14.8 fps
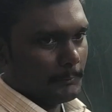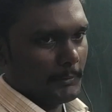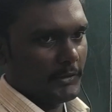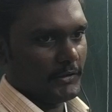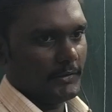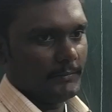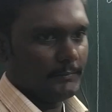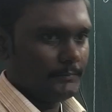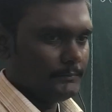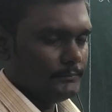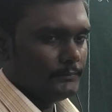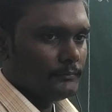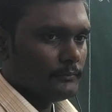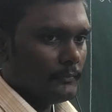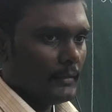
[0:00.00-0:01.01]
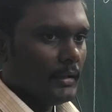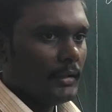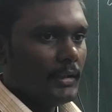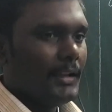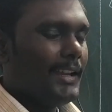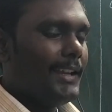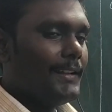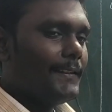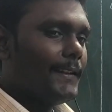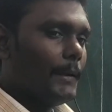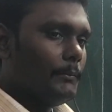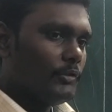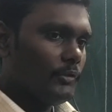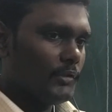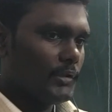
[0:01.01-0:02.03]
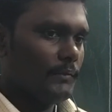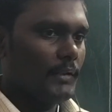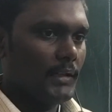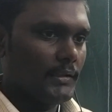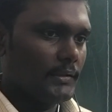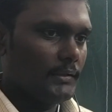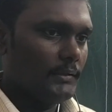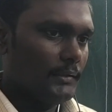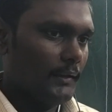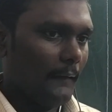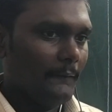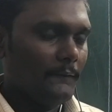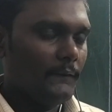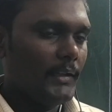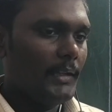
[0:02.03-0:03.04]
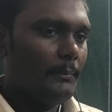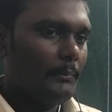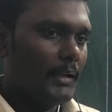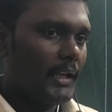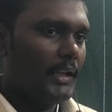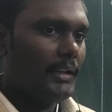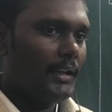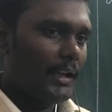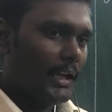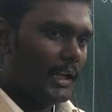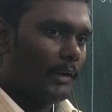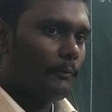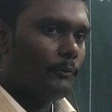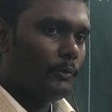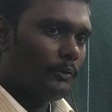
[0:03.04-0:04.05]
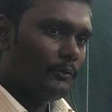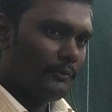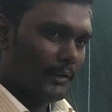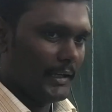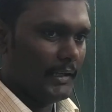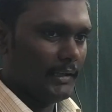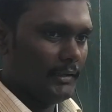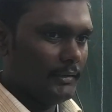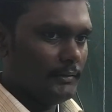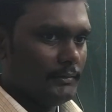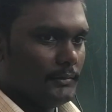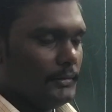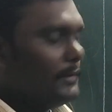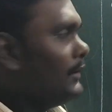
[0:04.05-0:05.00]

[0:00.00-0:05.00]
expression. In some situation, we might have to find